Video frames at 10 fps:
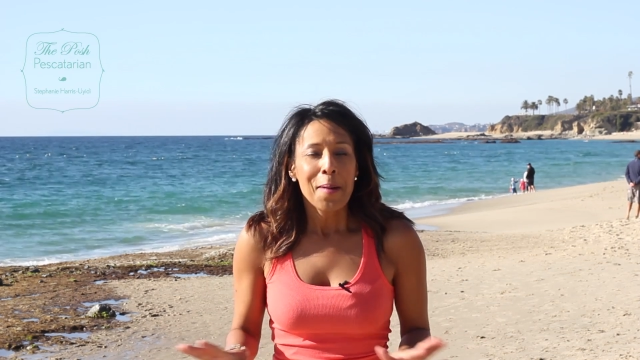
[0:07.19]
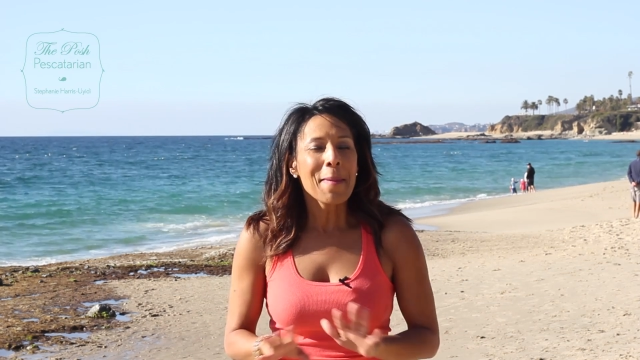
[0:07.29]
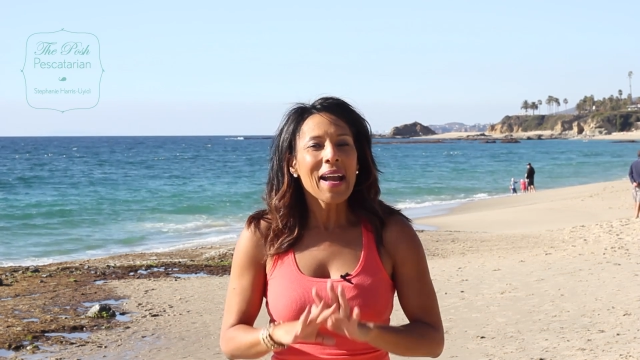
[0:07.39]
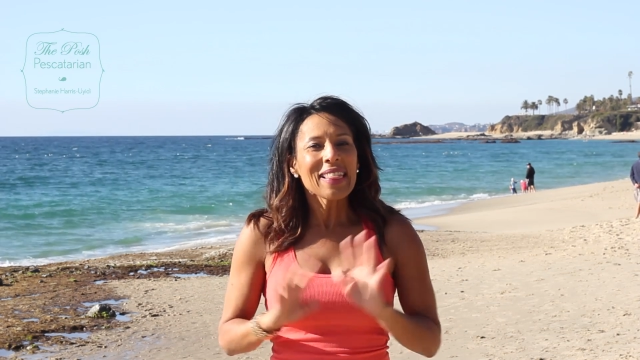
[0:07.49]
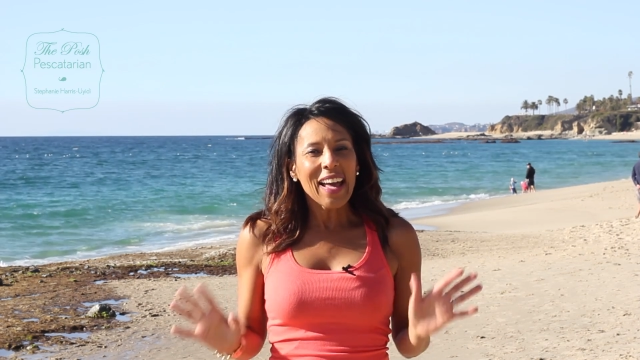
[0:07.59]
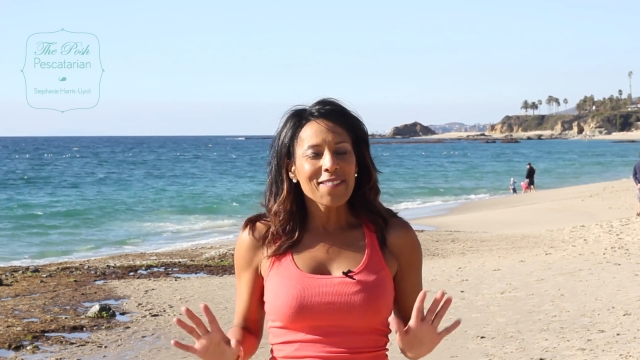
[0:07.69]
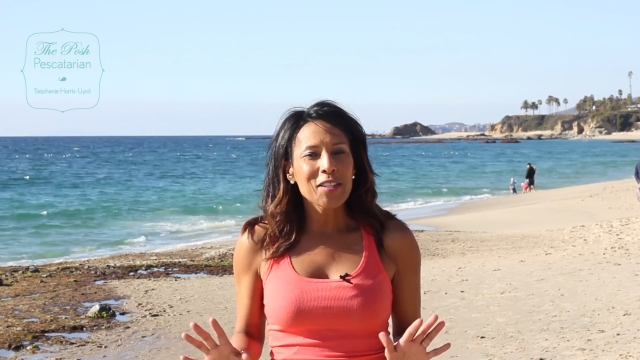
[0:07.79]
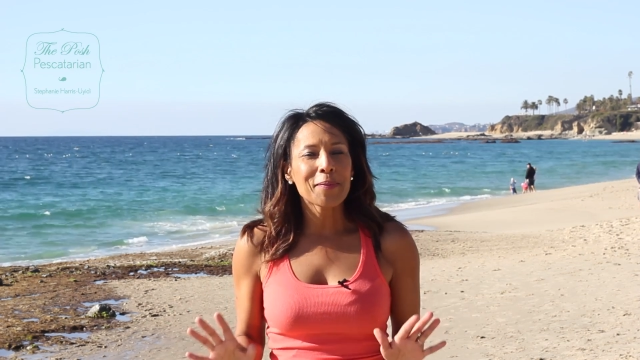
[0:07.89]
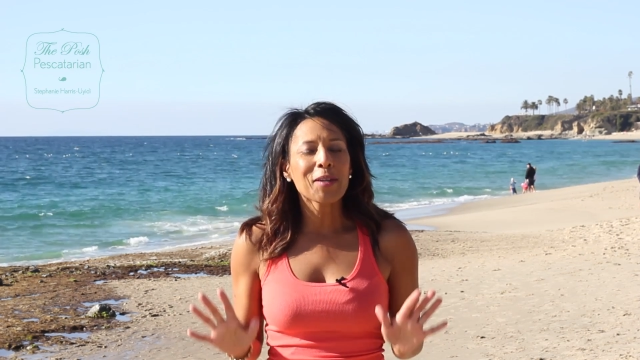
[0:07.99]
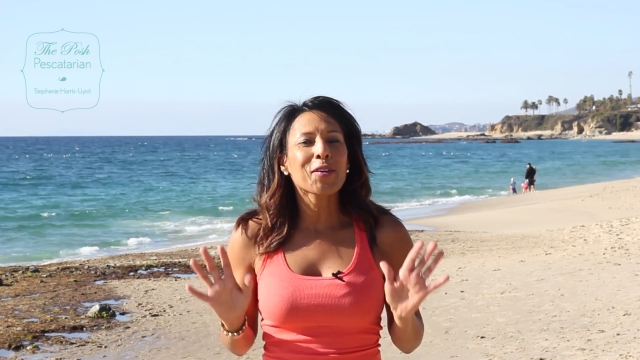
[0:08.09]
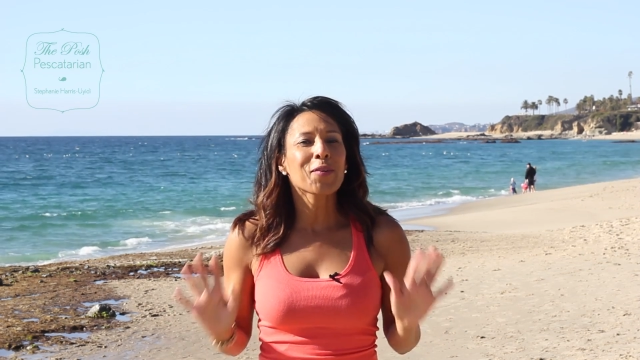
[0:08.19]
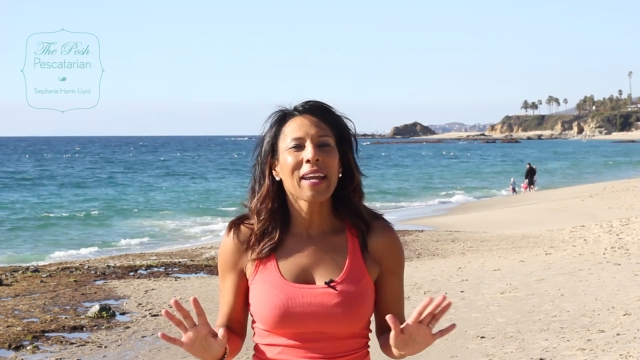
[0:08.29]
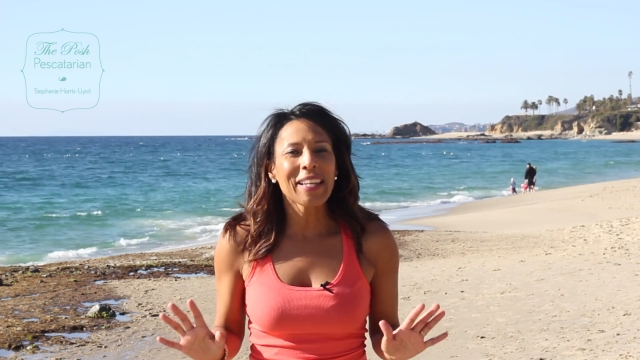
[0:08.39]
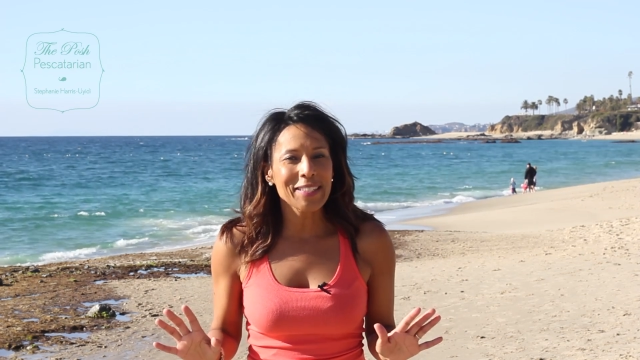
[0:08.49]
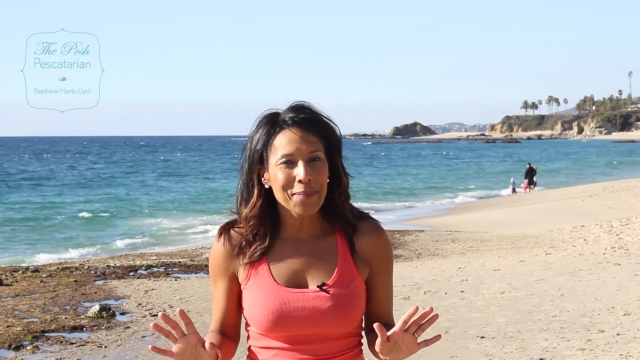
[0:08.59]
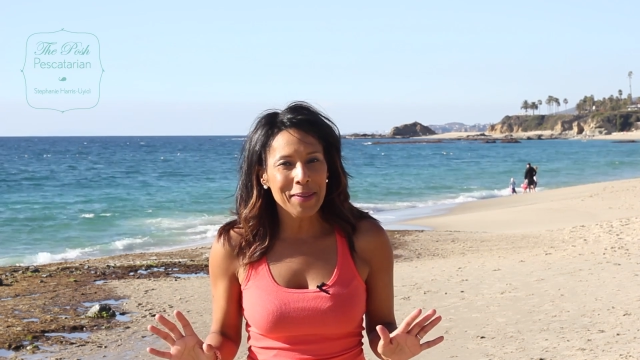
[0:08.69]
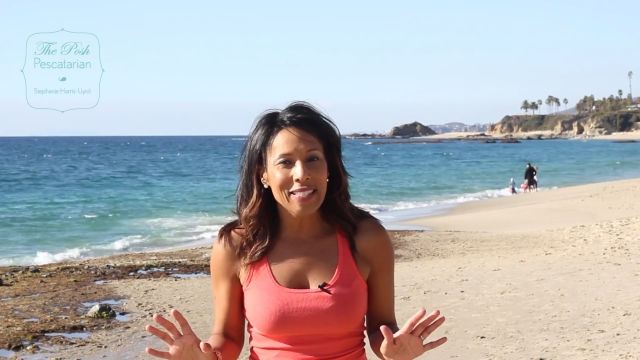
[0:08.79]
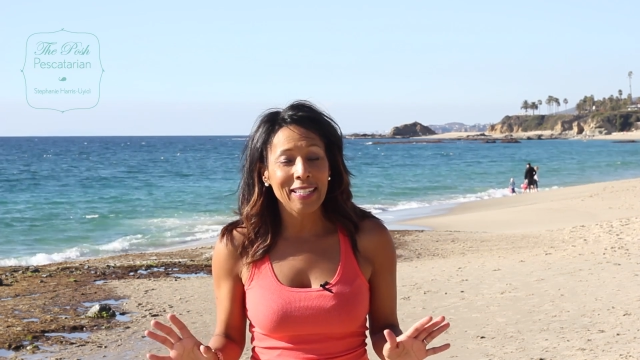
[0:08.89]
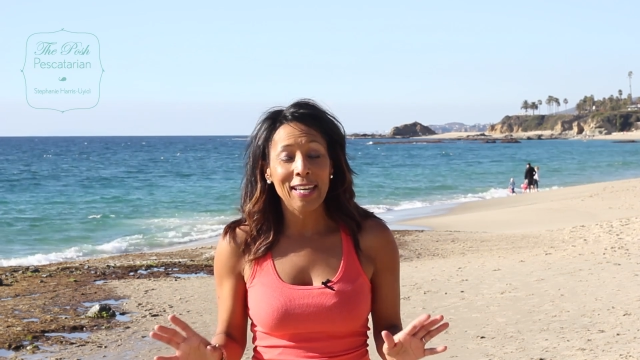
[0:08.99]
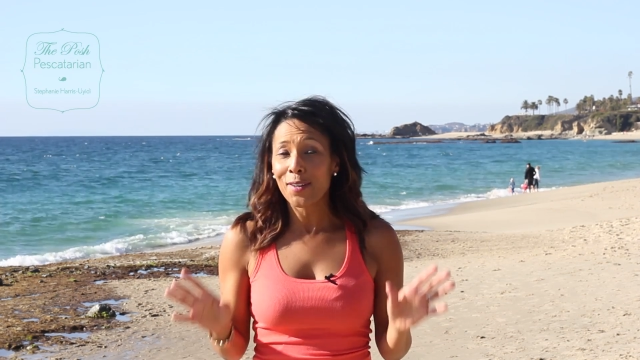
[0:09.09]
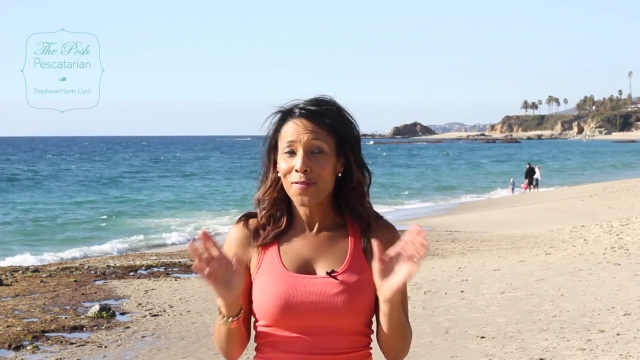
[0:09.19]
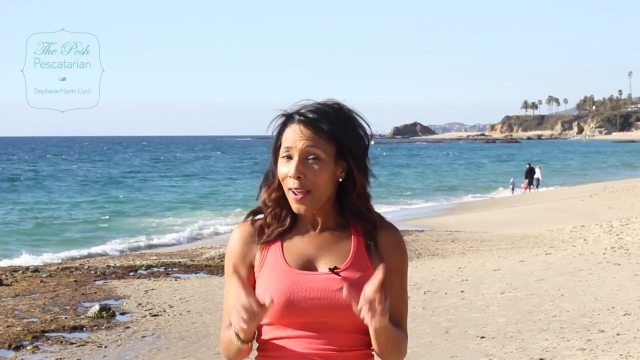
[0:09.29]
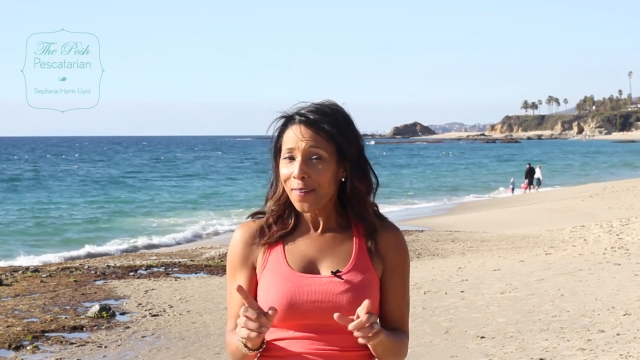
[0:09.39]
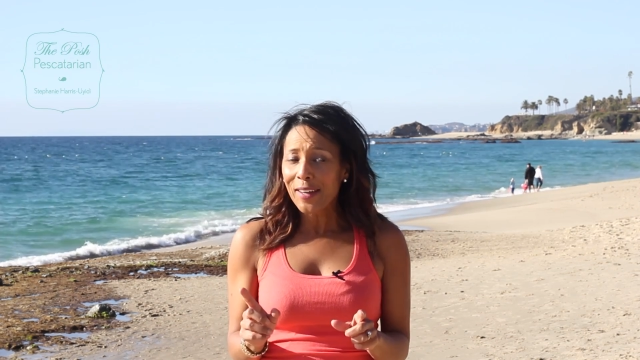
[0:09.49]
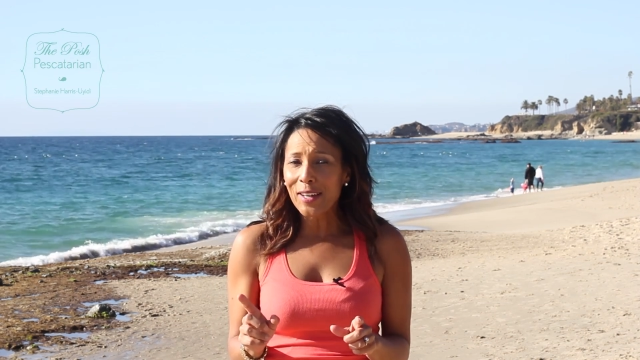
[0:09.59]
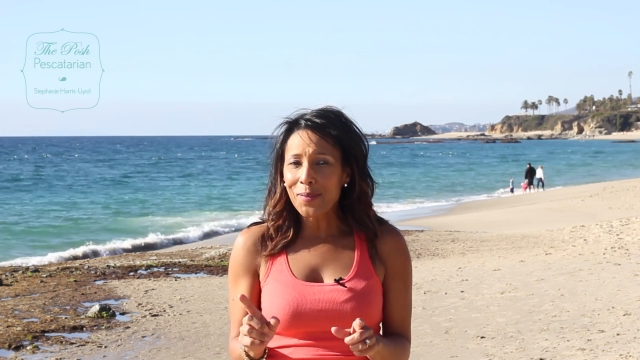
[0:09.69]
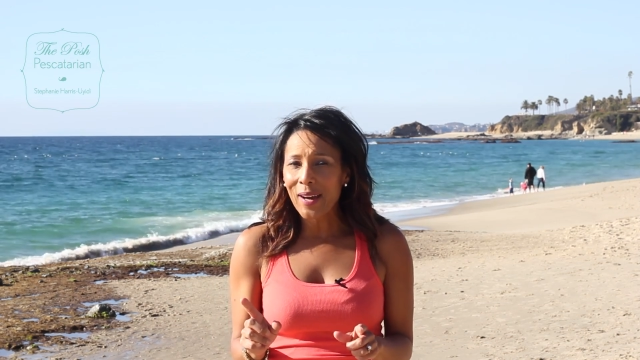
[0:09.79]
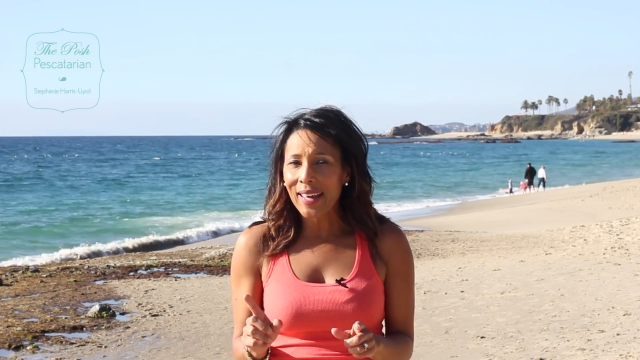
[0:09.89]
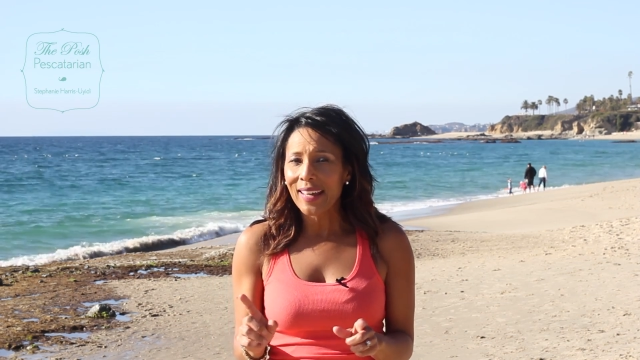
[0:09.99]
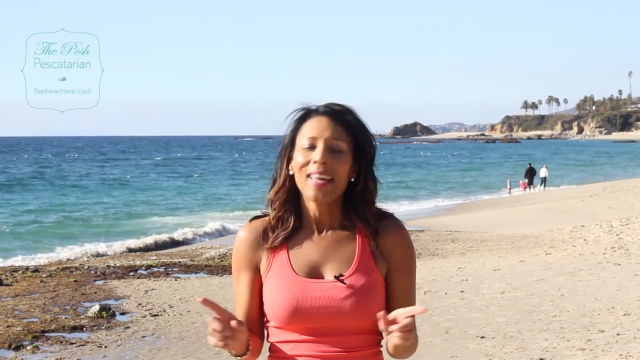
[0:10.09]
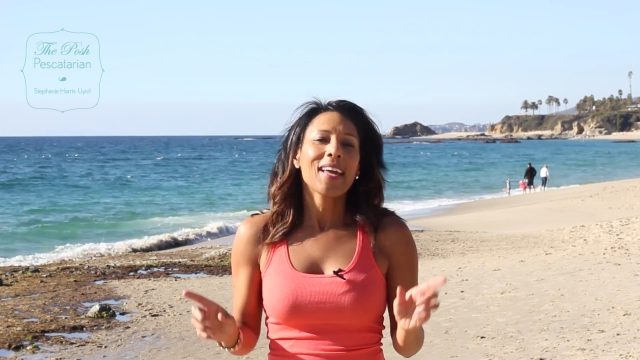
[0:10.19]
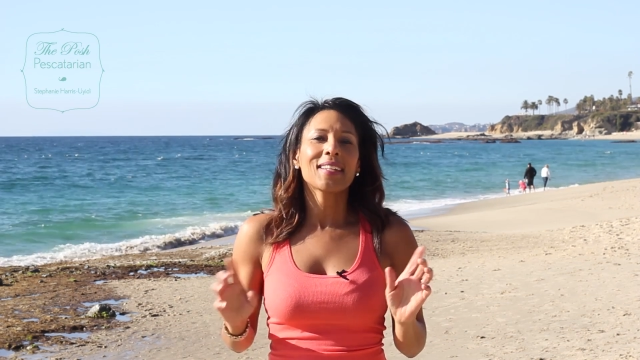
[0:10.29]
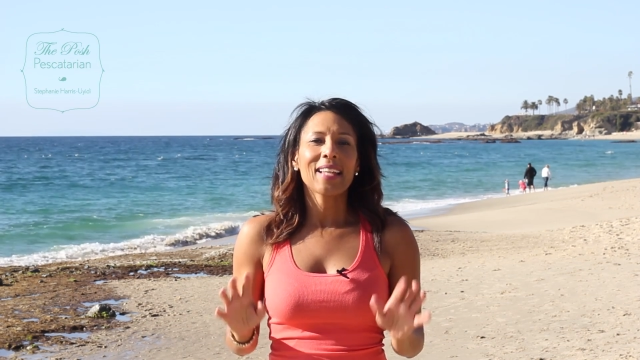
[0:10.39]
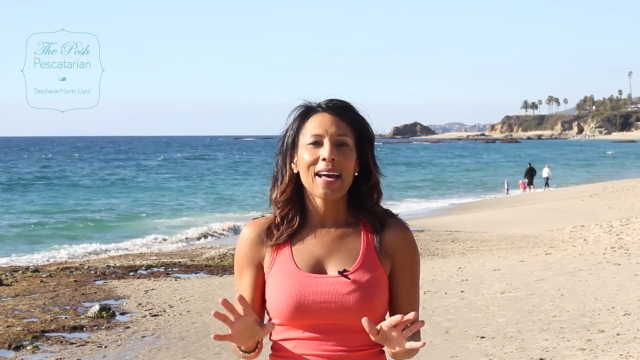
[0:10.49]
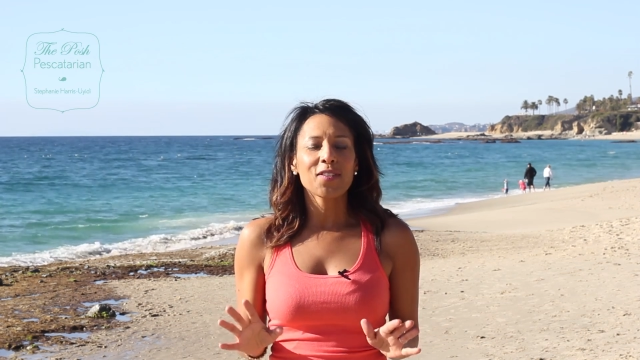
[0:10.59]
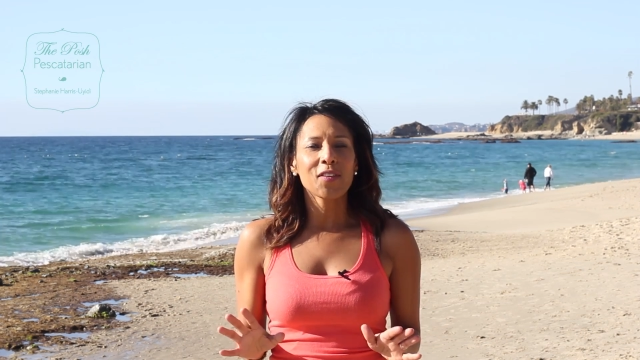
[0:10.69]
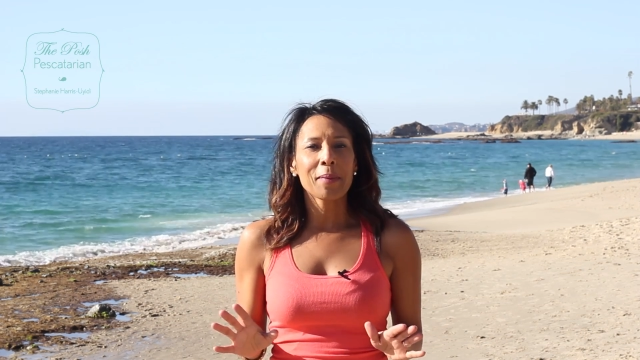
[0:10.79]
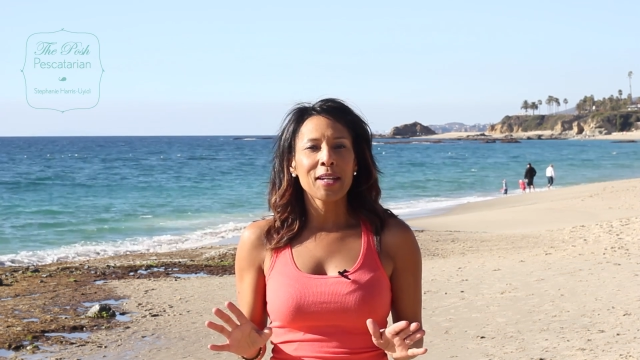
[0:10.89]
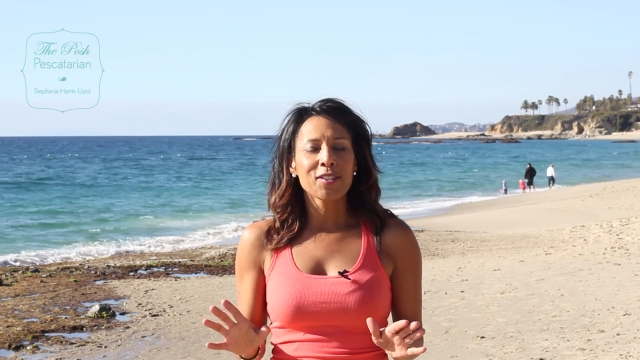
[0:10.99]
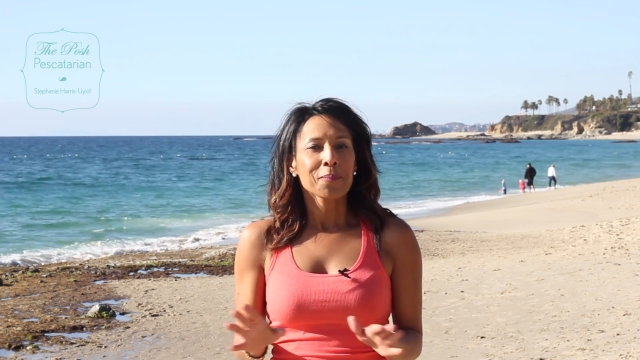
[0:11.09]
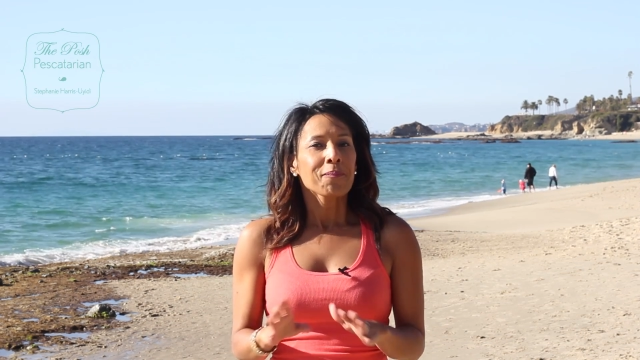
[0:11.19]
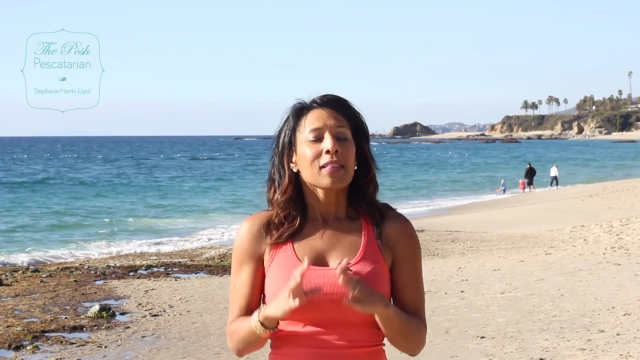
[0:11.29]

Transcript: My life has been crazy busy in a very good way in the last few months